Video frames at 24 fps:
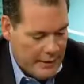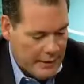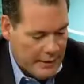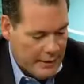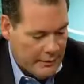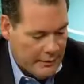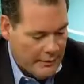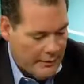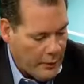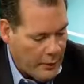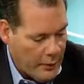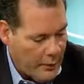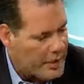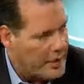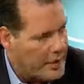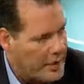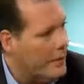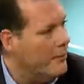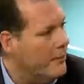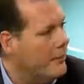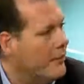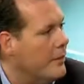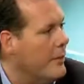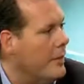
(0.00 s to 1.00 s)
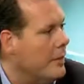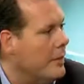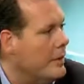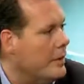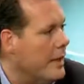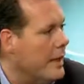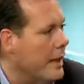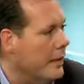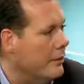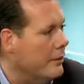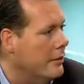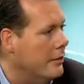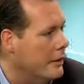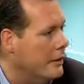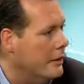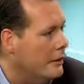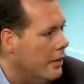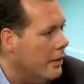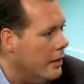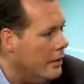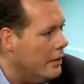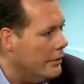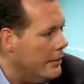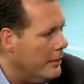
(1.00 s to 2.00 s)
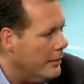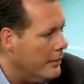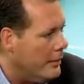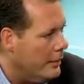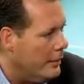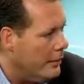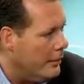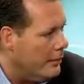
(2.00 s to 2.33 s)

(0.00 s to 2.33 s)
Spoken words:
some folks come from out of town and talk about their